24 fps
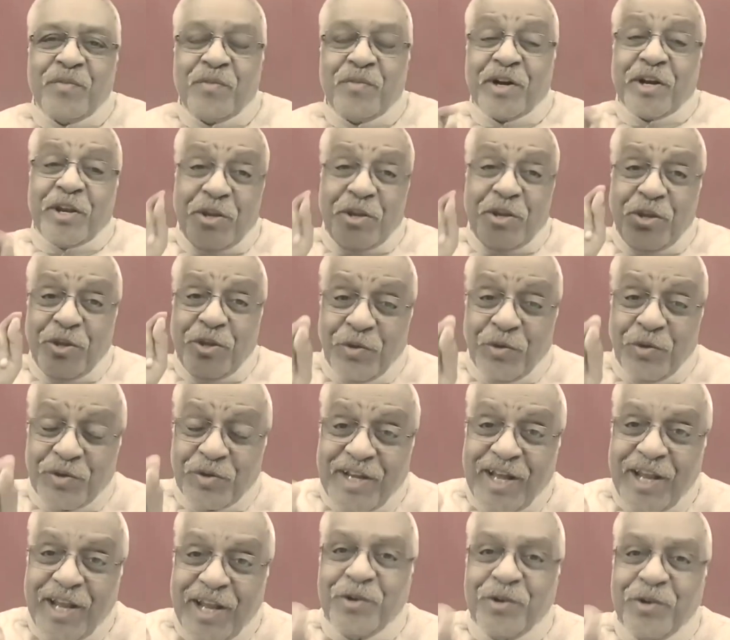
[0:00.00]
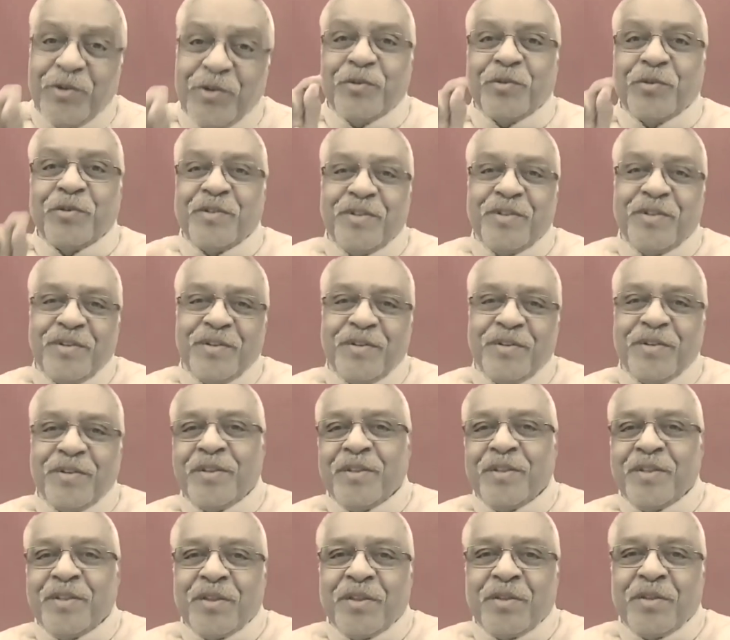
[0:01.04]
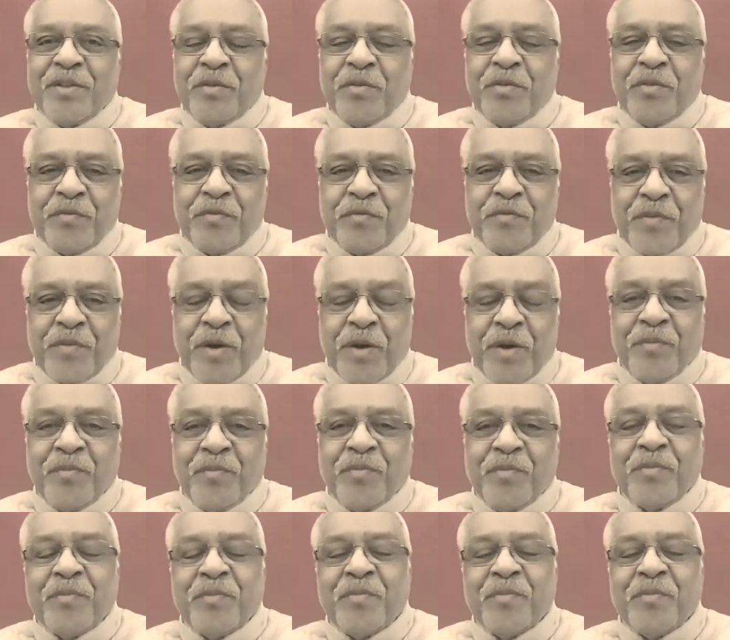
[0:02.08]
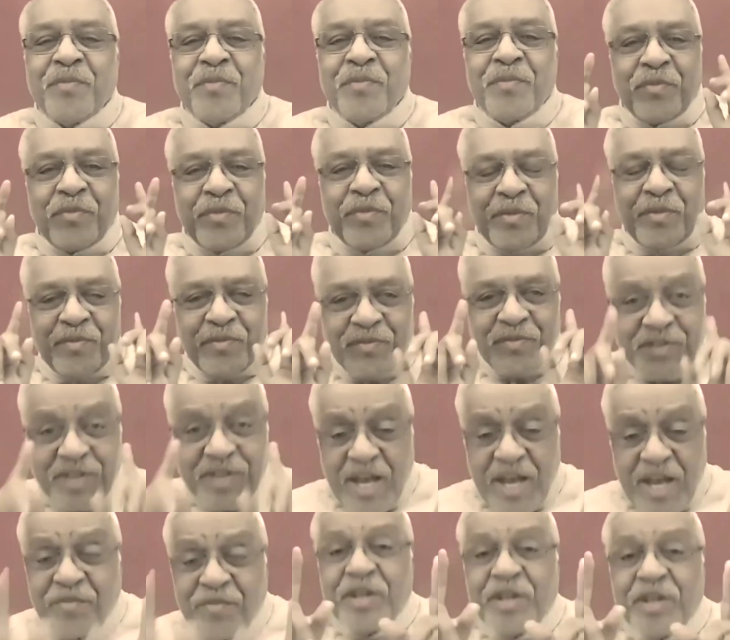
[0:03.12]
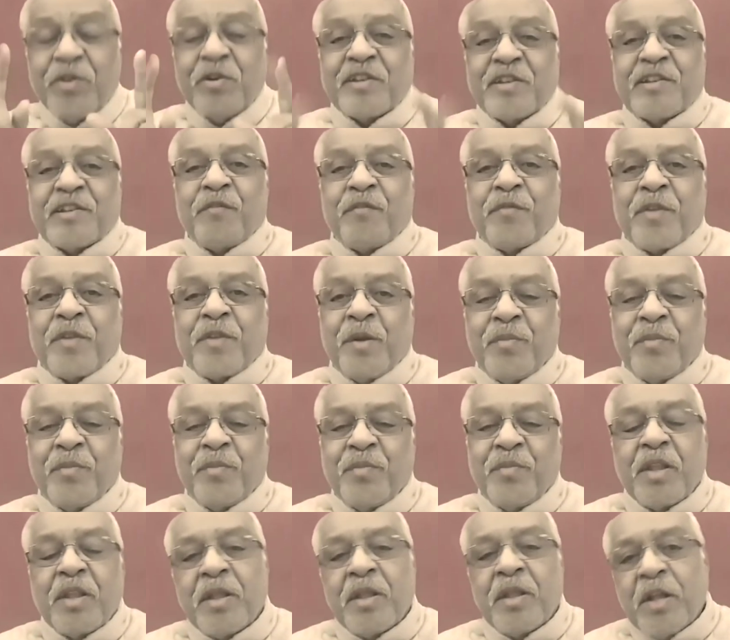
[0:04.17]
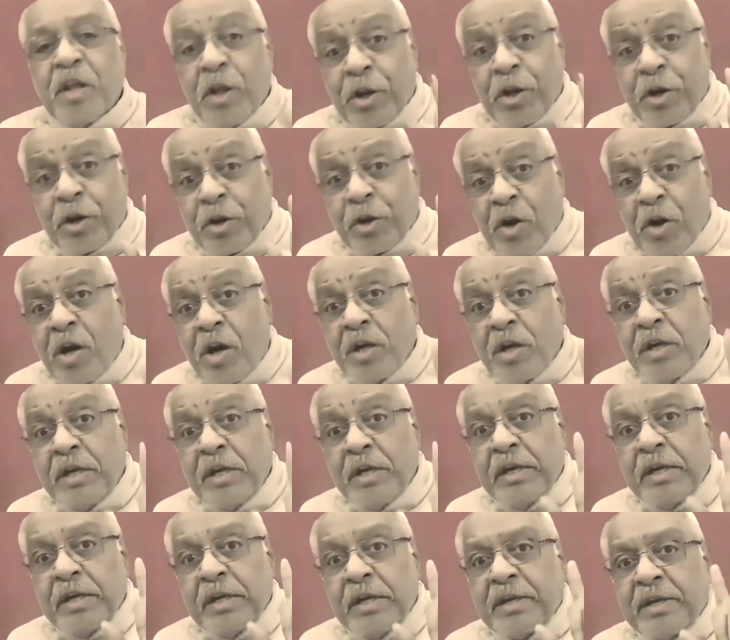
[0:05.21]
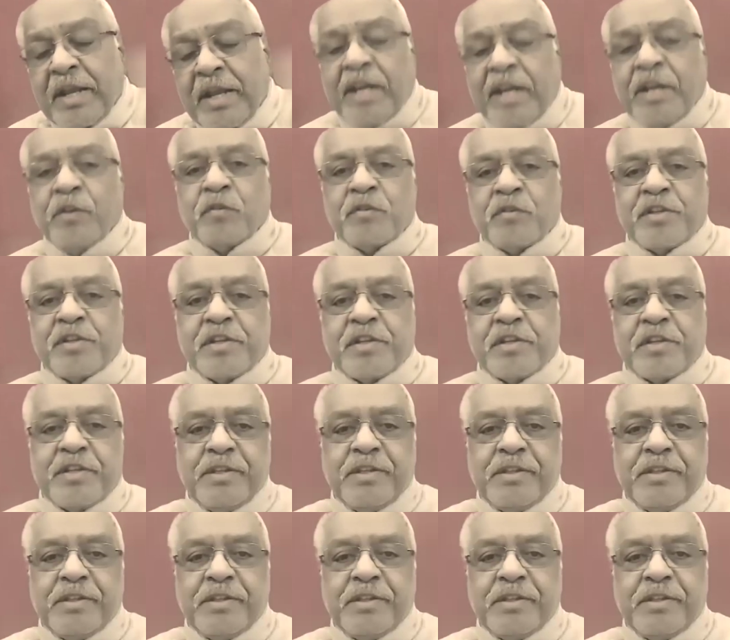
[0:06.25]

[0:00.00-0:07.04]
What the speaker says: What you can do from saving yourself from a wrong diagnosis.